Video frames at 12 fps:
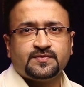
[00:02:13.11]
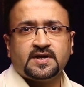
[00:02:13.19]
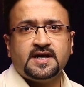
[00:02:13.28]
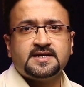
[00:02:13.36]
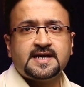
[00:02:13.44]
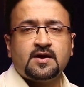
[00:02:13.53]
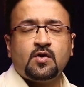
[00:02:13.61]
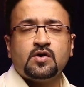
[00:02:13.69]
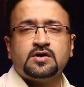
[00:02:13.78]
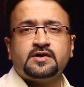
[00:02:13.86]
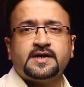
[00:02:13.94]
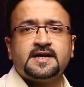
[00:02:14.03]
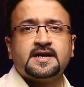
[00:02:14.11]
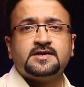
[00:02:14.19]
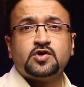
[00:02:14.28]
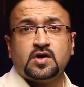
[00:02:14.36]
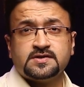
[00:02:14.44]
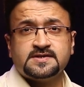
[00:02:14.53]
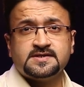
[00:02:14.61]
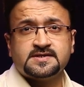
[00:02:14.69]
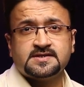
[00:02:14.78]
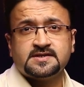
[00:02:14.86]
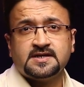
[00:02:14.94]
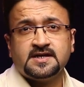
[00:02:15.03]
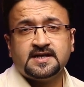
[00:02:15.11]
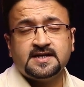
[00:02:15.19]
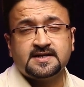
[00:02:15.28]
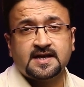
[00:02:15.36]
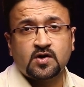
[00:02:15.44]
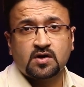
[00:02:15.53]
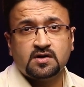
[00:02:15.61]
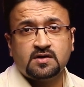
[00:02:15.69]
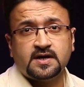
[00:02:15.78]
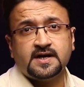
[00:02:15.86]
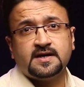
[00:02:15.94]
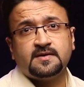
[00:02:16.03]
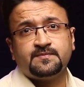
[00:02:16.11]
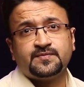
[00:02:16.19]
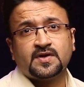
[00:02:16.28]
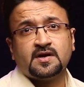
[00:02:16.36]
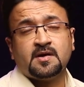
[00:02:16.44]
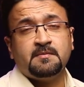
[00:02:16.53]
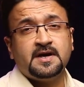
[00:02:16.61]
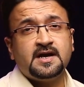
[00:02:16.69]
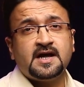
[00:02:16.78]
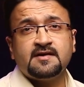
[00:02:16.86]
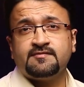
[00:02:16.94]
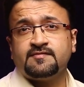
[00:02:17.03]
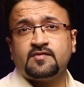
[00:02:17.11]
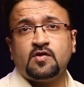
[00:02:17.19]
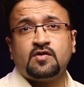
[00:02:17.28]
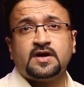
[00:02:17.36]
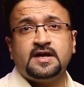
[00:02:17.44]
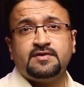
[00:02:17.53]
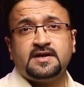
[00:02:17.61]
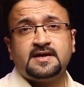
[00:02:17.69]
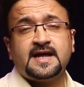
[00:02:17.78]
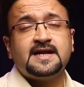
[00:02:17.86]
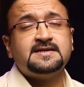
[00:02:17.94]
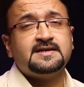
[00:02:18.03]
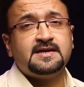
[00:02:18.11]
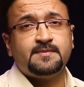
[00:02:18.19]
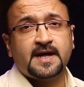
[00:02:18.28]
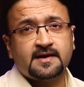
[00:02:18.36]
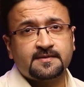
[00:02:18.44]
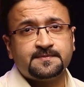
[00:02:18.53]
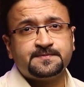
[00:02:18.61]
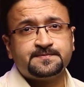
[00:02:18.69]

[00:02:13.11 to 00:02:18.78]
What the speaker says: It can occur in adolescence, it can occur in midlife, or even in elderly men.